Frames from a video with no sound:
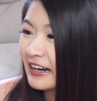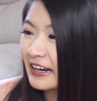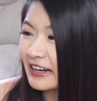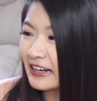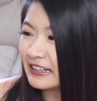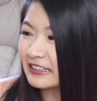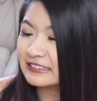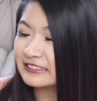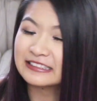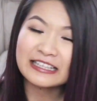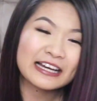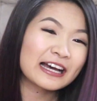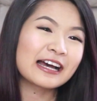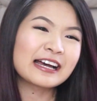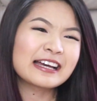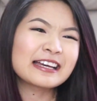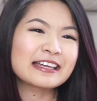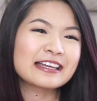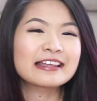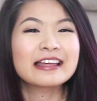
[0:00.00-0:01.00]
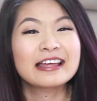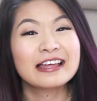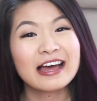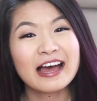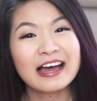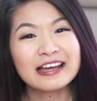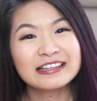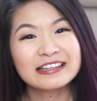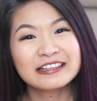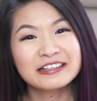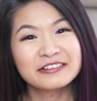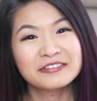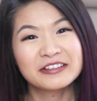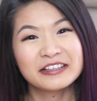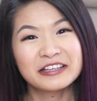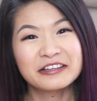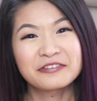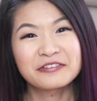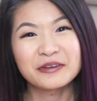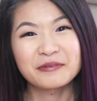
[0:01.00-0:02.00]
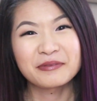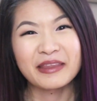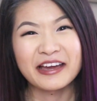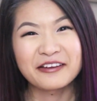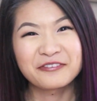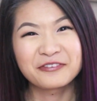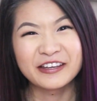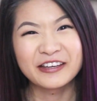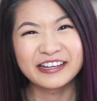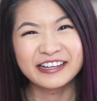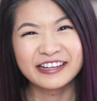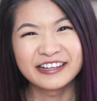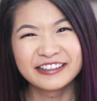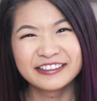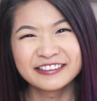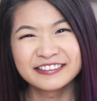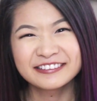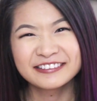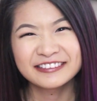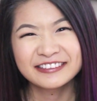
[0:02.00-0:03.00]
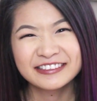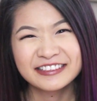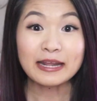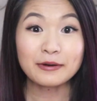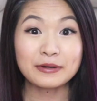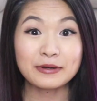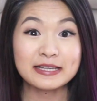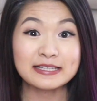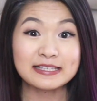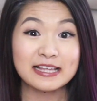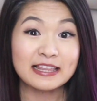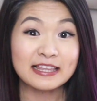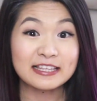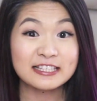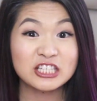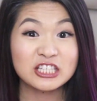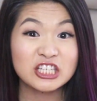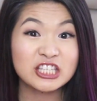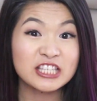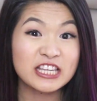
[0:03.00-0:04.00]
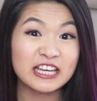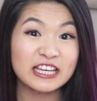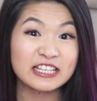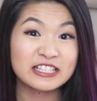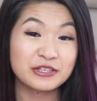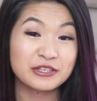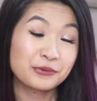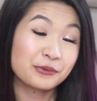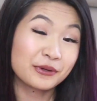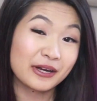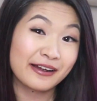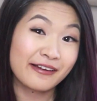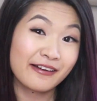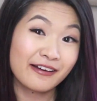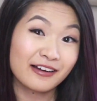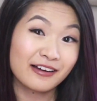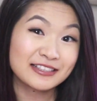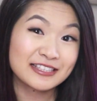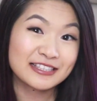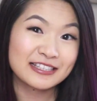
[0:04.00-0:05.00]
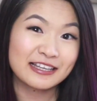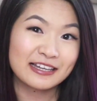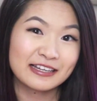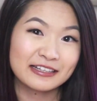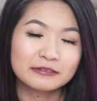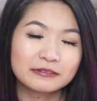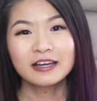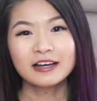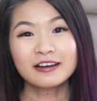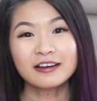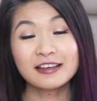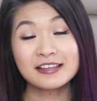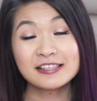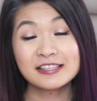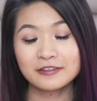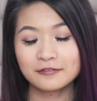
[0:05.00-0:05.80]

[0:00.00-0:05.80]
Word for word: and I, I need to really film that video. Anyways, let's just get into what I got. Okay,